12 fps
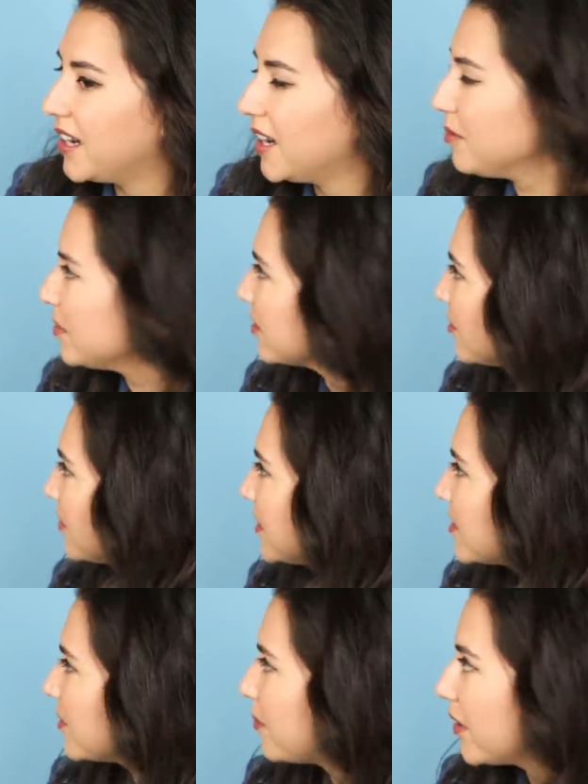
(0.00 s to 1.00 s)
I am a little
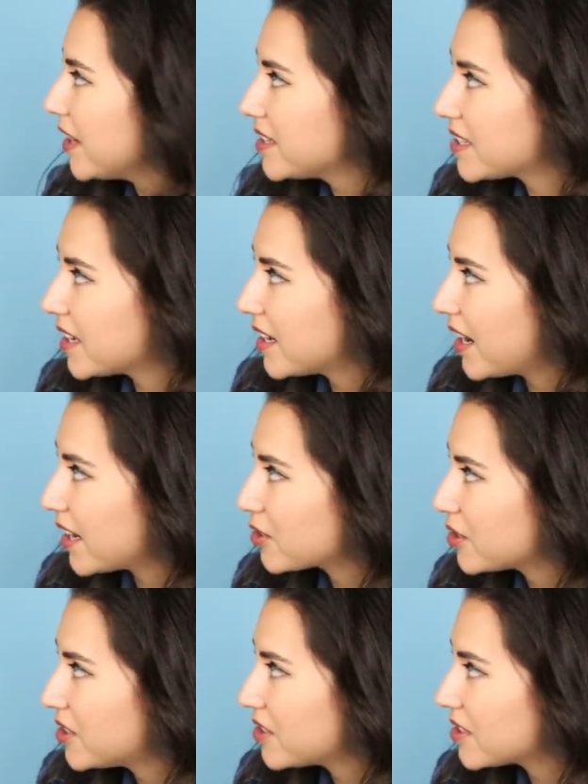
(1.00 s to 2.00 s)
bit surprised that it
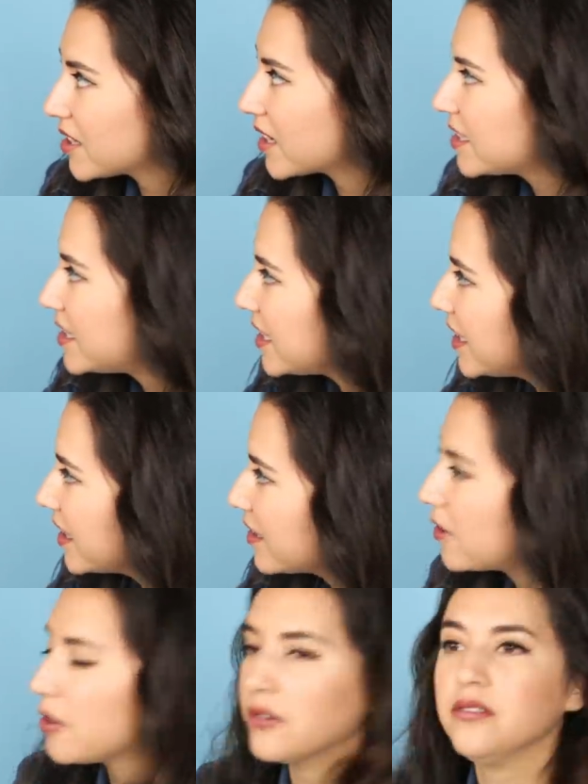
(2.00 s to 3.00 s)
actually just like
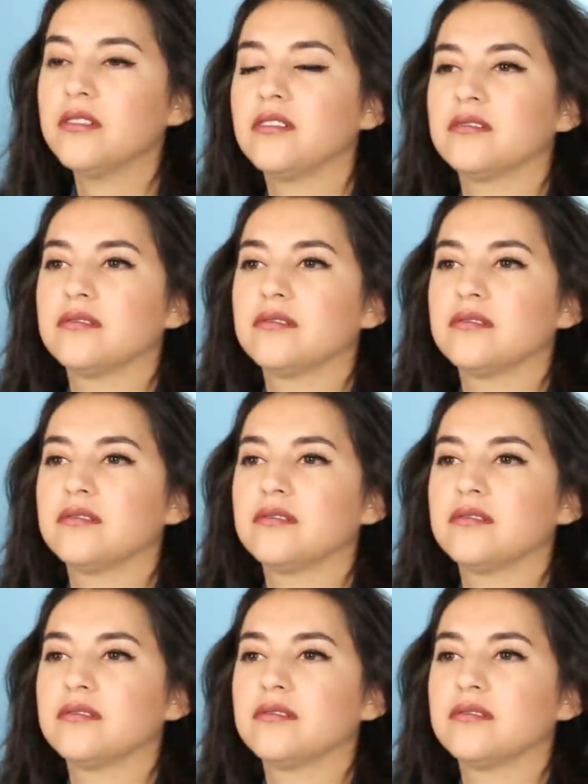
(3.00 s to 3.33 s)
did curl.